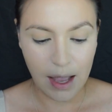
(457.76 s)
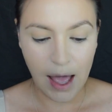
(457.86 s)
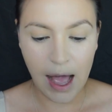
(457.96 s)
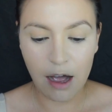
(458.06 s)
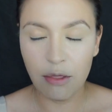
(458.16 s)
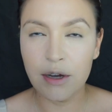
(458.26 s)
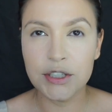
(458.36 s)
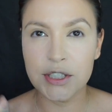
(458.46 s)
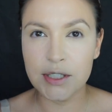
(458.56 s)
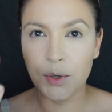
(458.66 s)
how they're
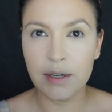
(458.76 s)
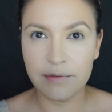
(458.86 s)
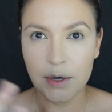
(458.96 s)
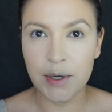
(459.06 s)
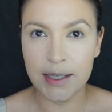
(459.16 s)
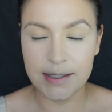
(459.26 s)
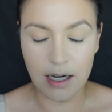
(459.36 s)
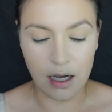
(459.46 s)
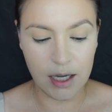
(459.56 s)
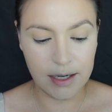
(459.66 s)
just sort of focused
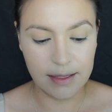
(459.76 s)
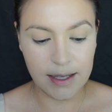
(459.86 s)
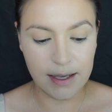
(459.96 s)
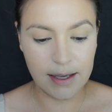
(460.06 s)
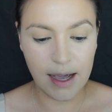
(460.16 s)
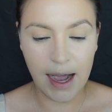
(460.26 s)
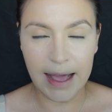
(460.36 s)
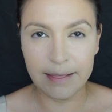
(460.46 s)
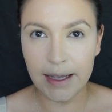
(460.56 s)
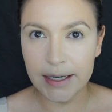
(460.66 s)
on the
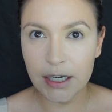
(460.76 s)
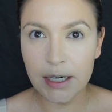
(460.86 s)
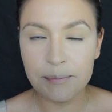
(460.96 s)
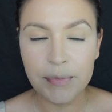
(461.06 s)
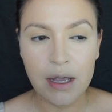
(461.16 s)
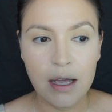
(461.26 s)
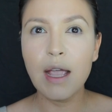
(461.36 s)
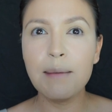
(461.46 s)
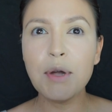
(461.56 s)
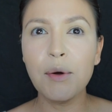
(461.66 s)
eyeliner.
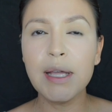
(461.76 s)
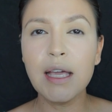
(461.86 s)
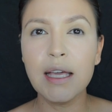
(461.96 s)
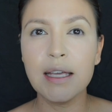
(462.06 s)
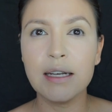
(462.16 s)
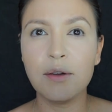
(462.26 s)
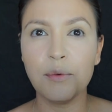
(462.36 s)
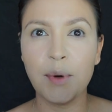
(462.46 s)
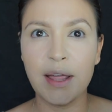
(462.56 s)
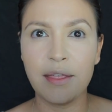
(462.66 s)
I'm going in
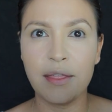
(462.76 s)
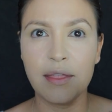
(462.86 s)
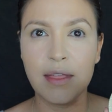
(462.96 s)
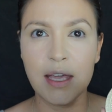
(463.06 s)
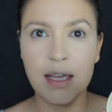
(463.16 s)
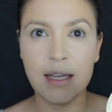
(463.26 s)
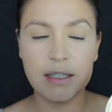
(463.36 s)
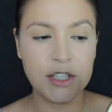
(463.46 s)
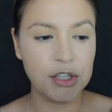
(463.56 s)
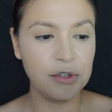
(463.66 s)
with the
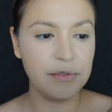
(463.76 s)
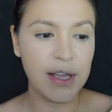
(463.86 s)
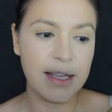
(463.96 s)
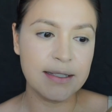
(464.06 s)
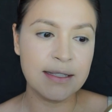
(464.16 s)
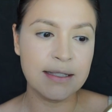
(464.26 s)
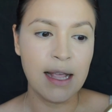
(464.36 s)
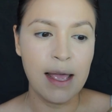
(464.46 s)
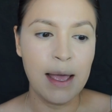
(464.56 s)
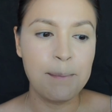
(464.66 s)
Too Faced
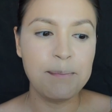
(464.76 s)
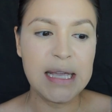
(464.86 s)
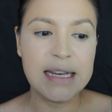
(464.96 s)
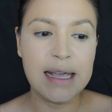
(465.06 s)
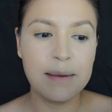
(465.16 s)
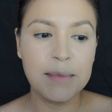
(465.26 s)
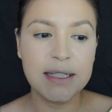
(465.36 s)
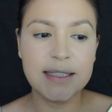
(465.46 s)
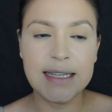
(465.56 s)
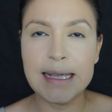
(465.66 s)

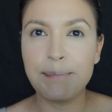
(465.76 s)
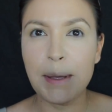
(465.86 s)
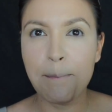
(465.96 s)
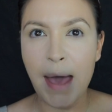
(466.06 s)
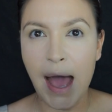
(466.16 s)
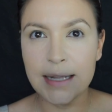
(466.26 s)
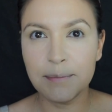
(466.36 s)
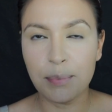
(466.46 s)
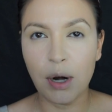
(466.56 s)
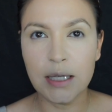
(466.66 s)
Medium Deep
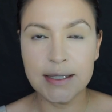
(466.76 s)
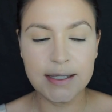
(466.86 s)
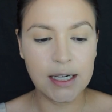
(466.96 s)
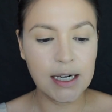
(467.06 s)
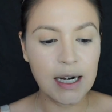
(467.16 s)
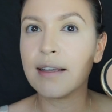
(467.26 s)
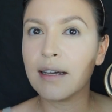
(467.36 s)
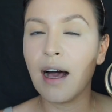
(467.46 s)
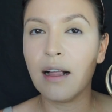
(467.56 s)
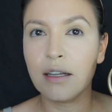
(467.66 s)
Matte Bronzer. The
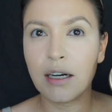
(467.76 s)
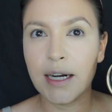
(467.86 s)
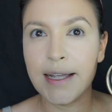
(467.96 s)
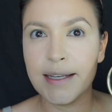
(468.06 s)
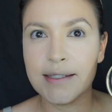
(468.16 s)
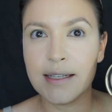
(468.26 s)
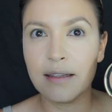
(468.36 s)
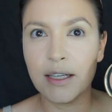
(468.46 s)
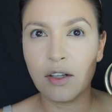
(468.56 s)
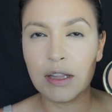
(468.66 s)
color is a
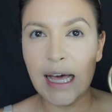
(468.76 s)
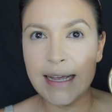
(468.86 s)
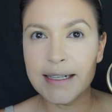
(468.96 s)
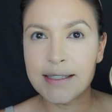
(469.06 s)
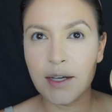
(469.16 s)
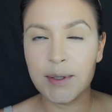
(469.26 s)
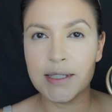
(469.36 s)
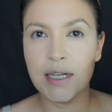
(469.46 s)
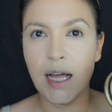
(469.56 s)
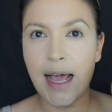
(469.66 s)
little light, so
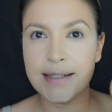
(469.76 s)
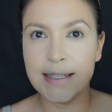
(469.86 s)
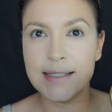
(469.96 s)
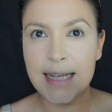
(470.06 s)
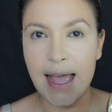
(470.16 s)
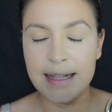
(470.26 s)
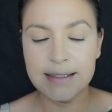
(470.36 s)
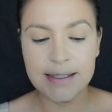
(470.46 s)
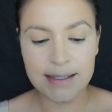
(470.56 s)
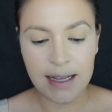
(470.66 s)
it's not as
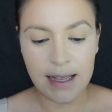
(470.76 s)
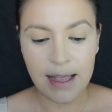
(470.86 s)
intense.